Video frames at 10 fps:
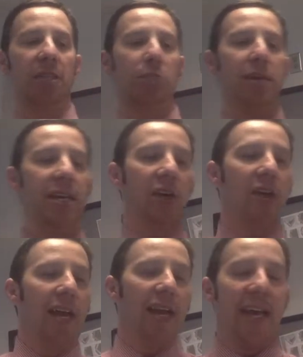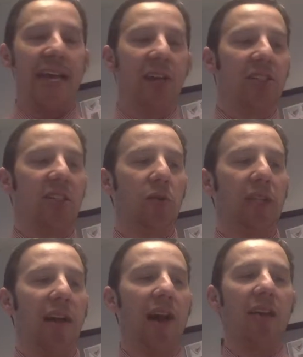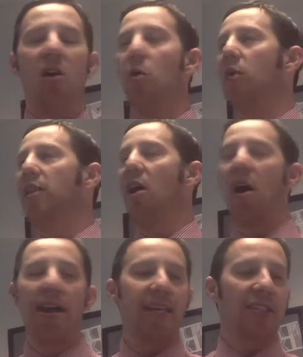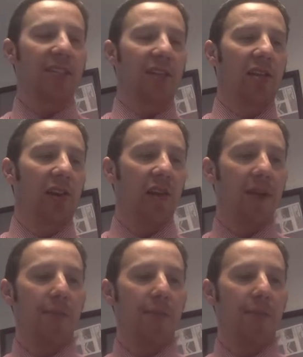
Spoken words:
speaker enters into a dialogue with an audience to clarify